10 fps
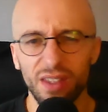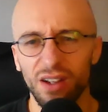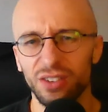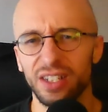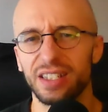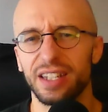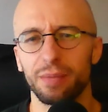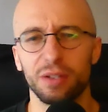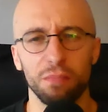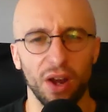I'll say his
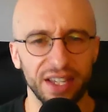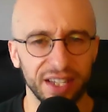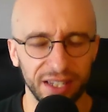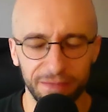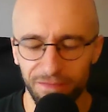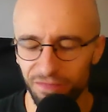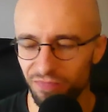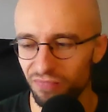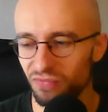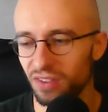name is Mikey.
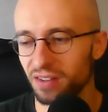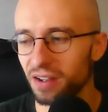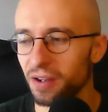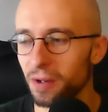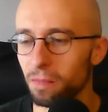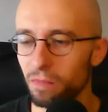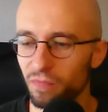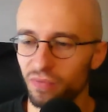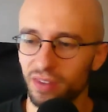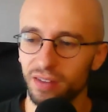Um,
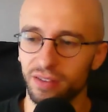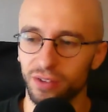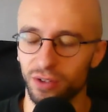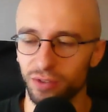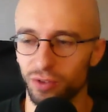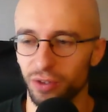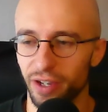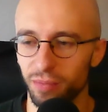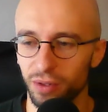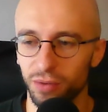it's not his real
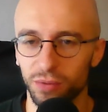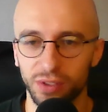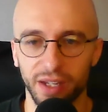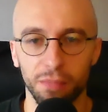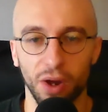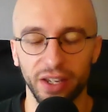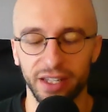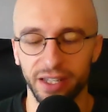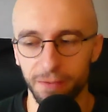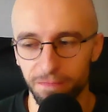name, but we'll say
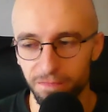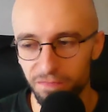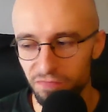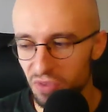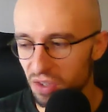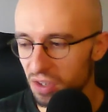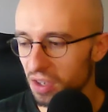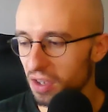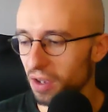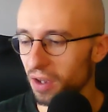Mikey.
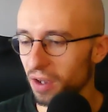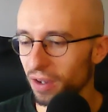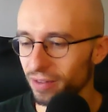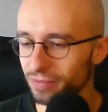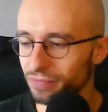Uh,